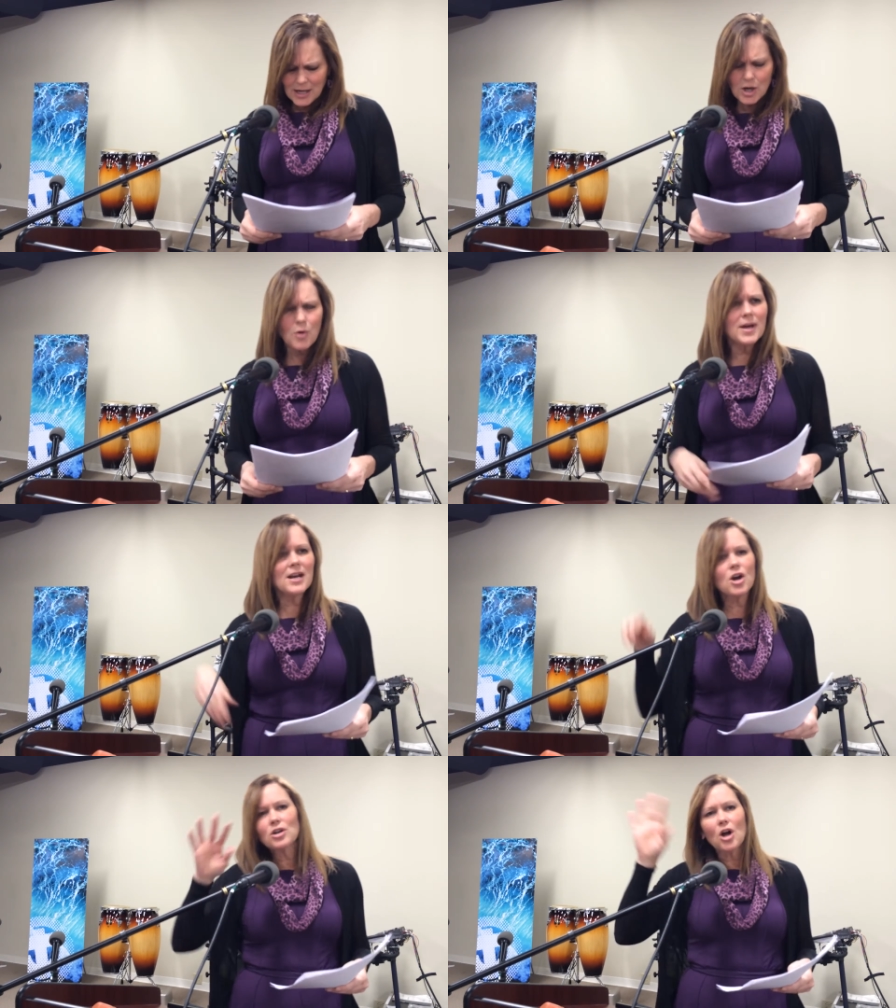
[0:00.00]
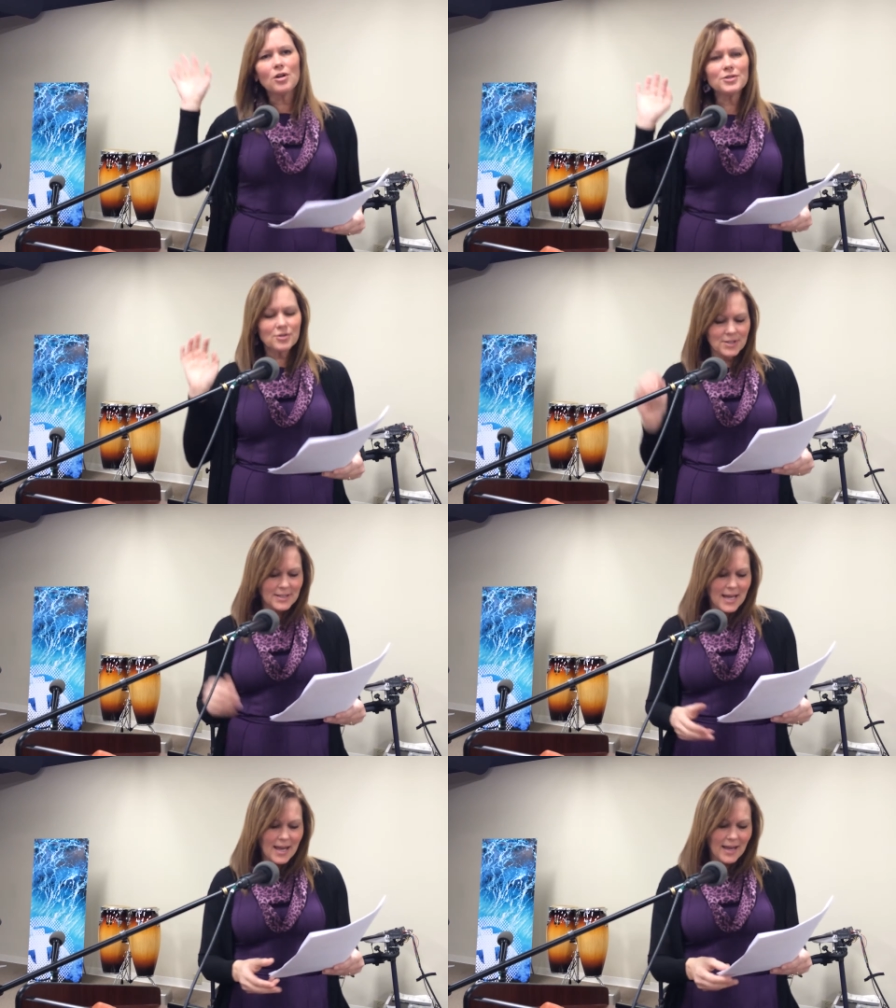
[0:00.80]
You know, in our culture
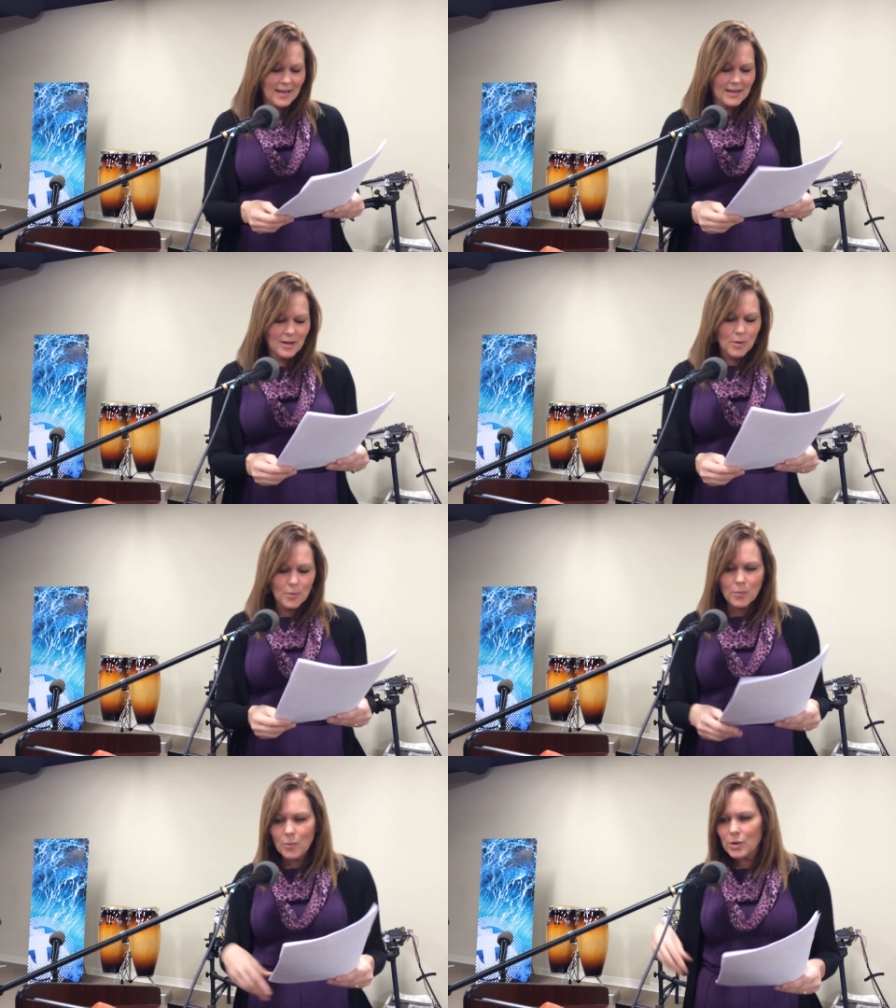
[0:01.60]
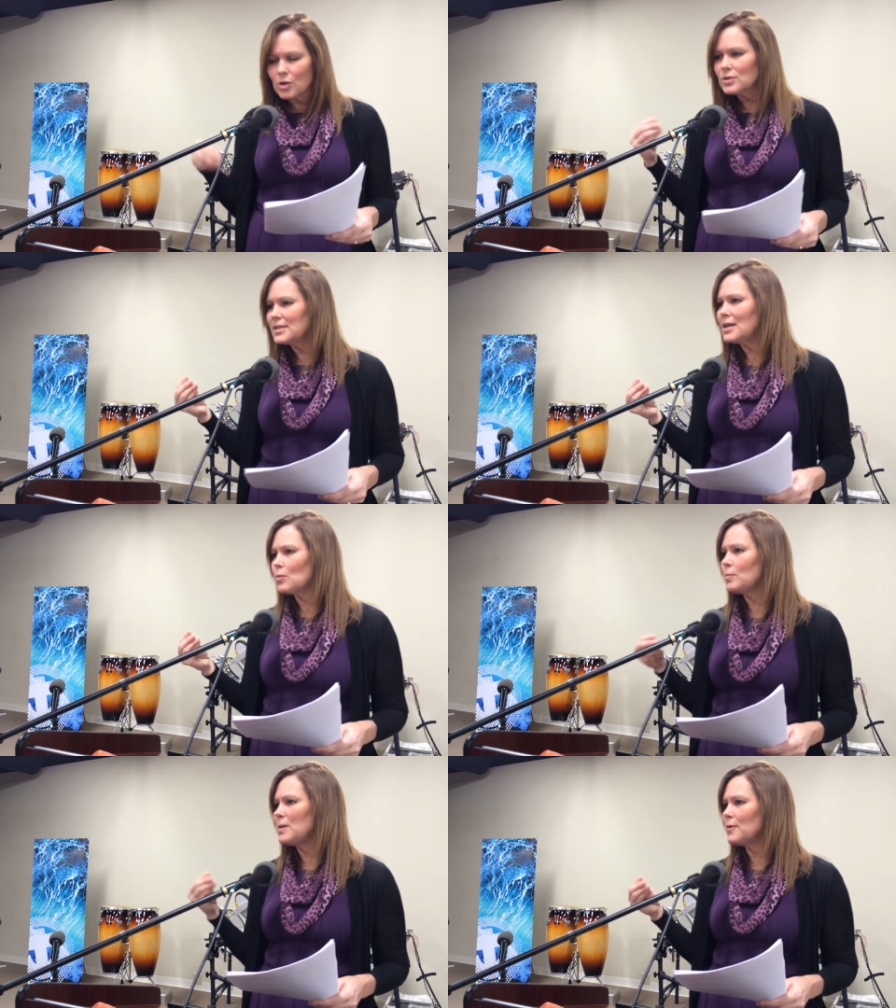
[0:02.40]
today, you know, you'll see
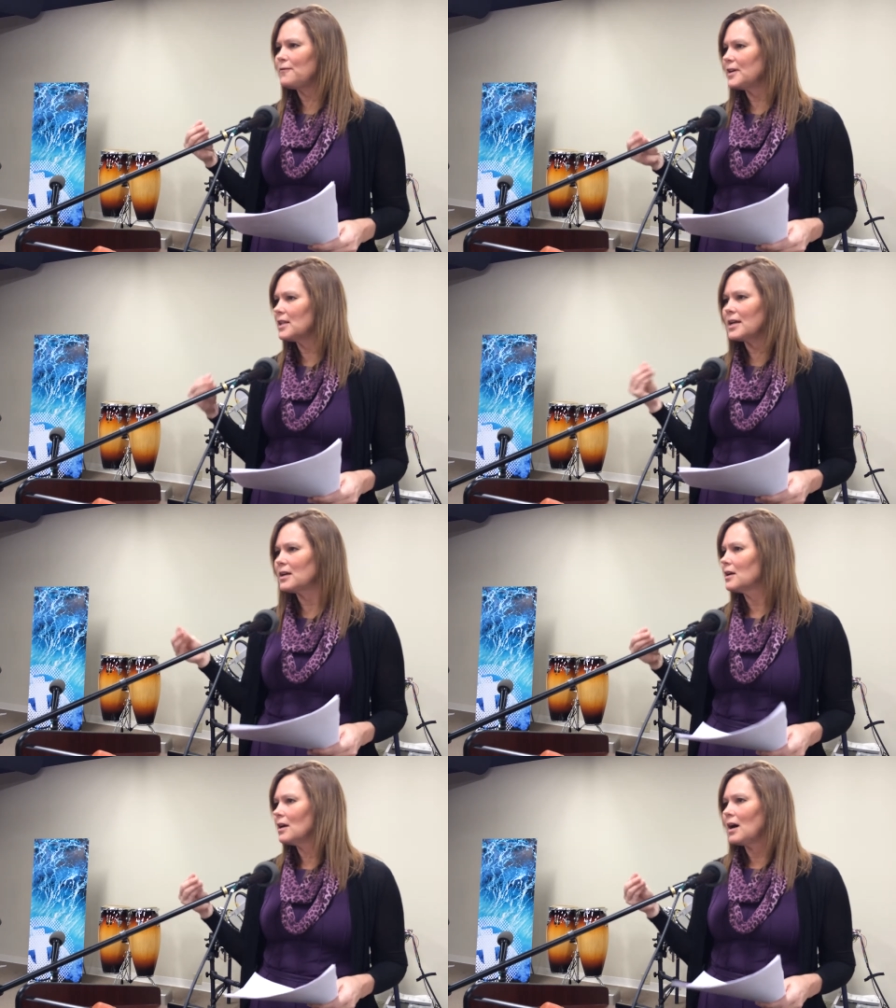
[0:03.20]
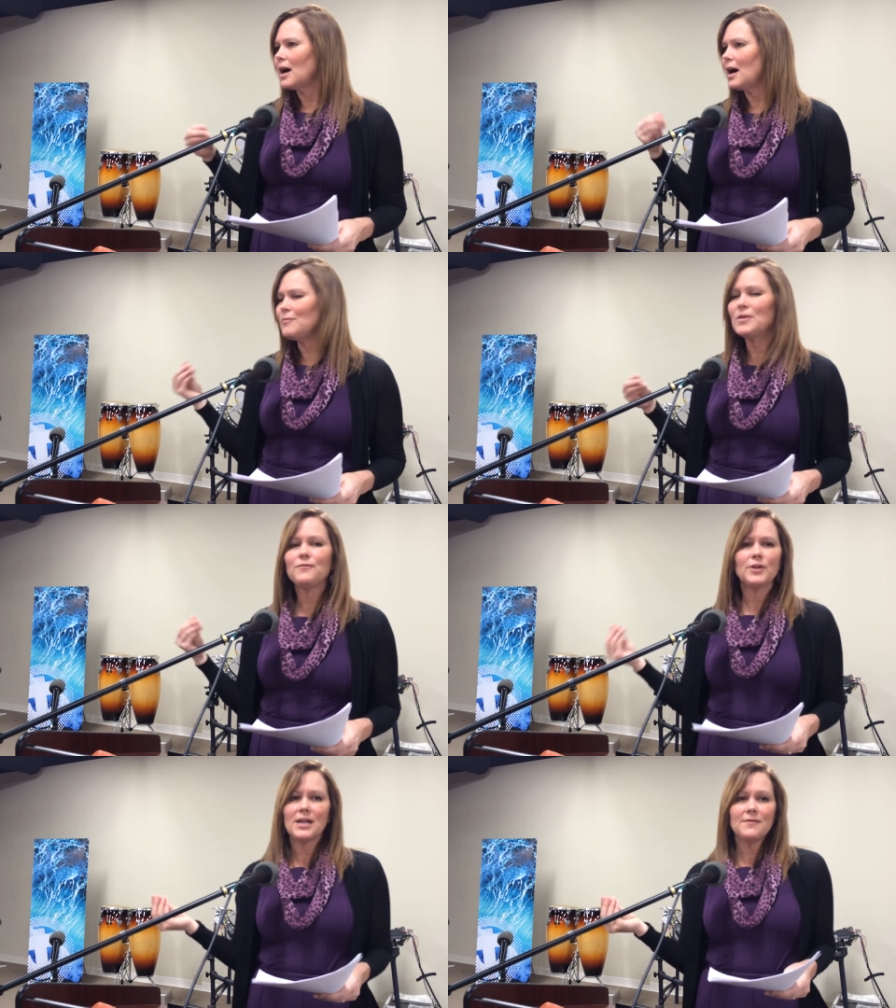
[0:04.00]
it where people feel like, I've been
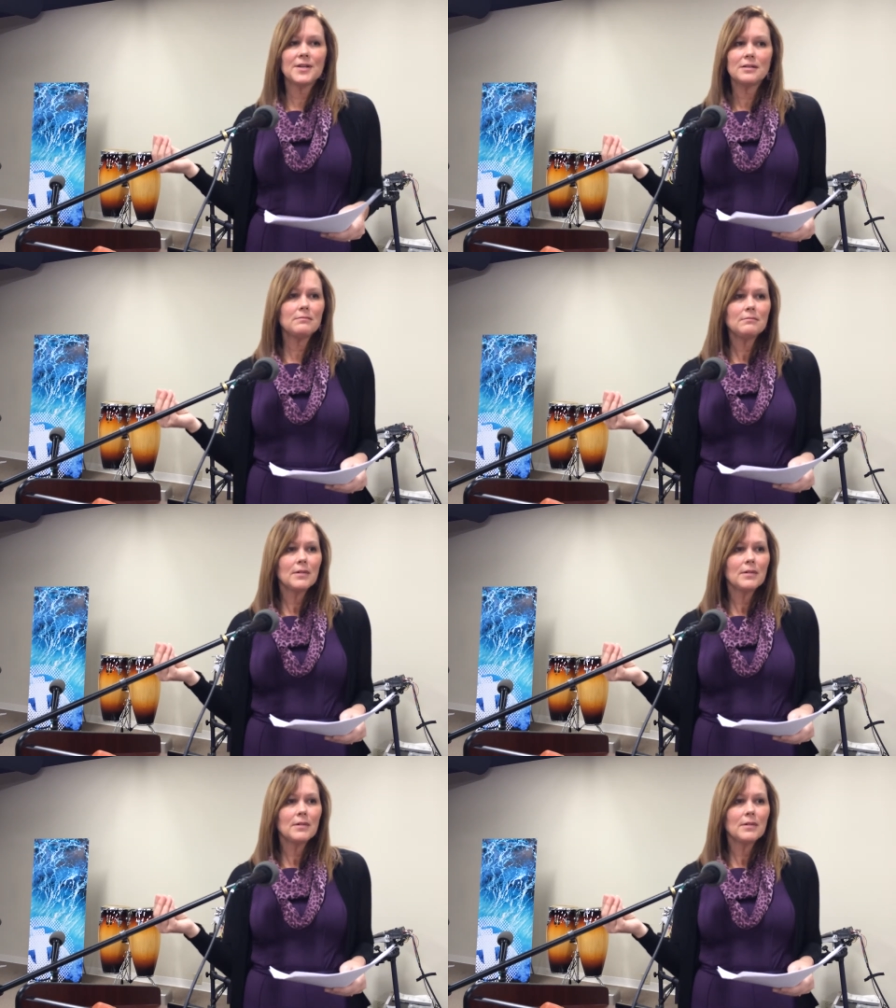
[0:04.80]
forgiven,